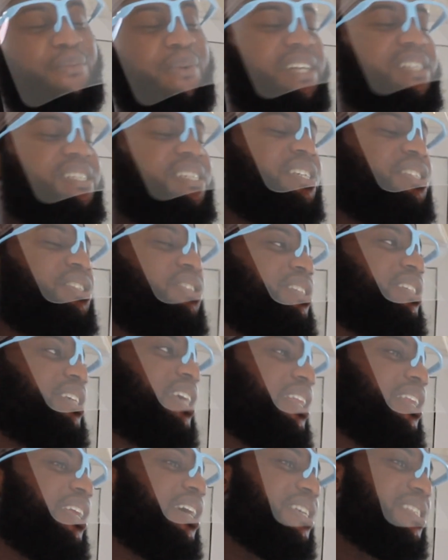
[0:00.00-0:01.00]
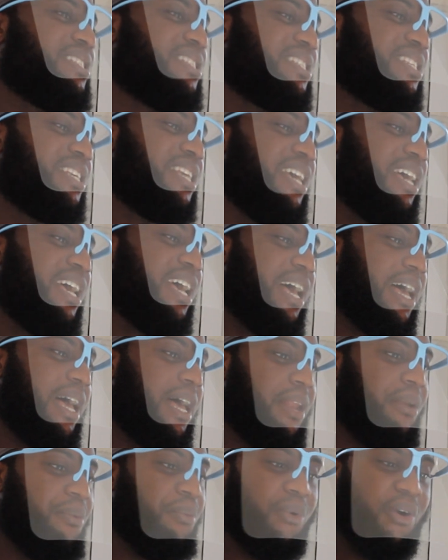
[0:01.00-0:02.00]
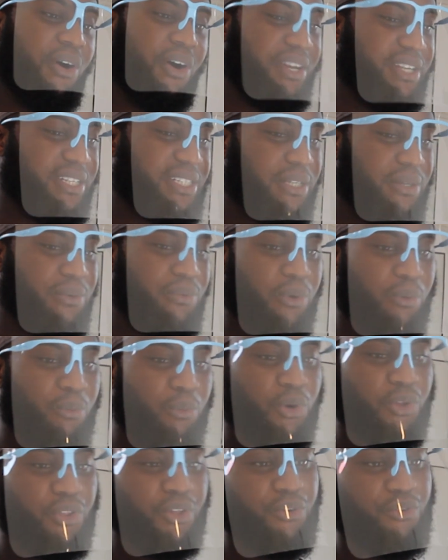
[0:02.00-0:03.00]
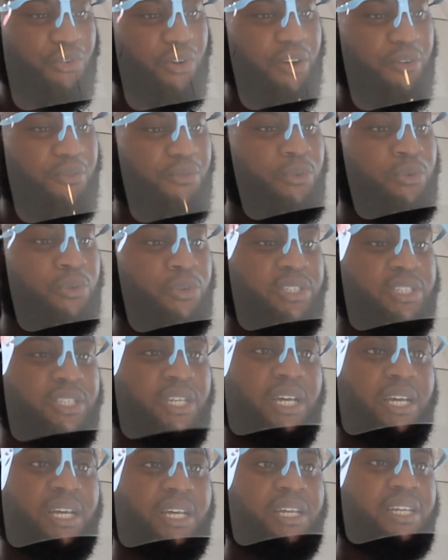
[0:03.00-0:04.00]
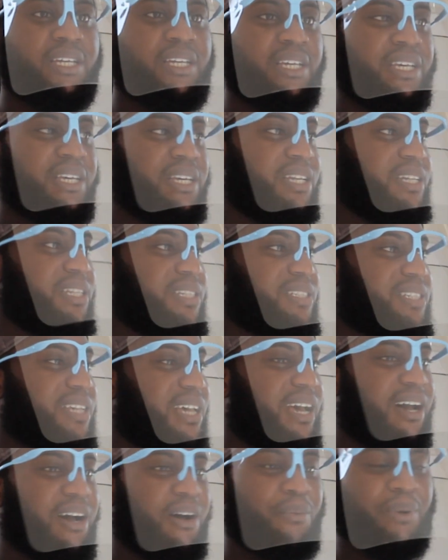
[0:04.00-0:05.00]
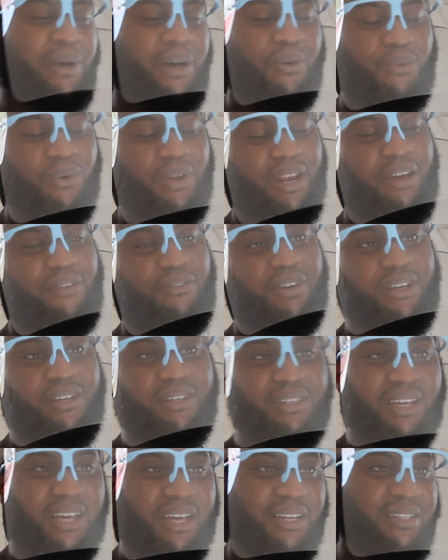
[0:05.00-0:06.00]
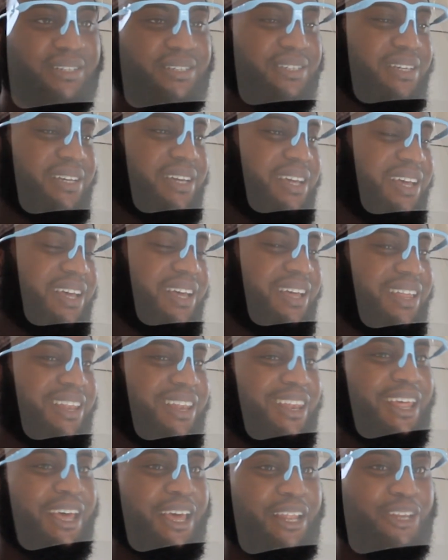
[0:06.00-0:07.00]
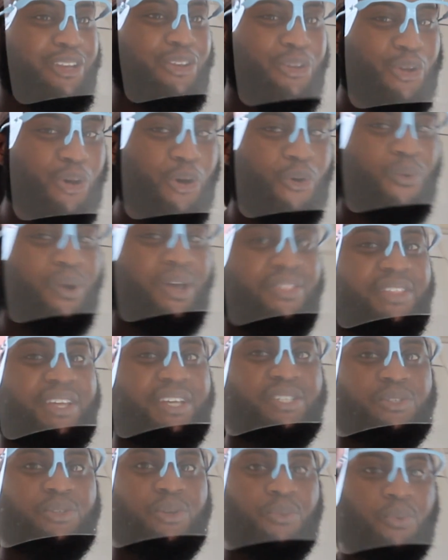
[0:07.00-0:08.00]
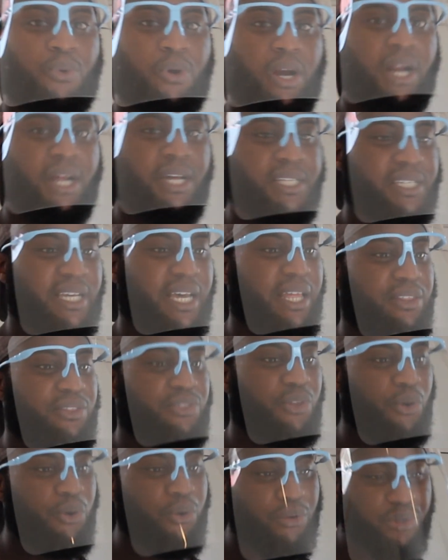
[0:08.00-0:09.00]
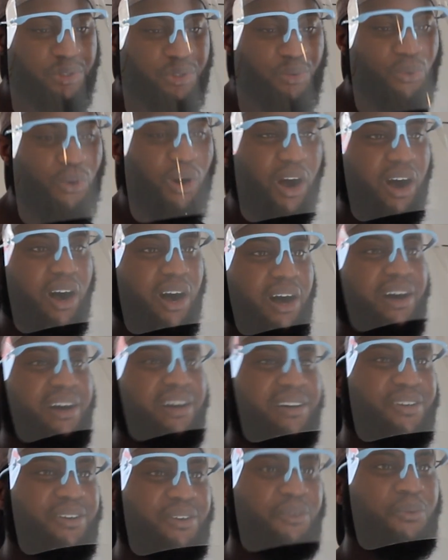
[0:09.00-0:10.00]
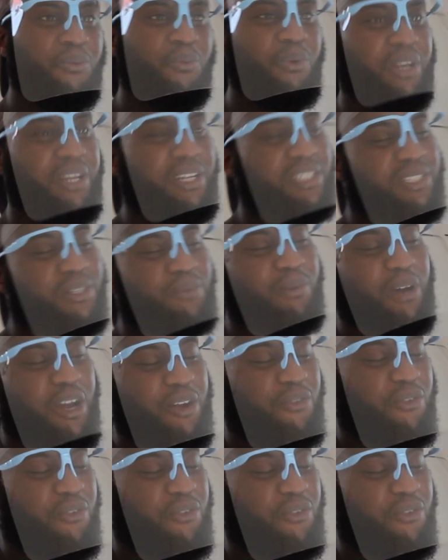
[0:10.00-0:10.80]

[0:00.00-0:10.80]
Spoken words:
message you send us, and honestly, we're more than grateful to help out whenever, and let you know when there's new products. And those who are willing to buy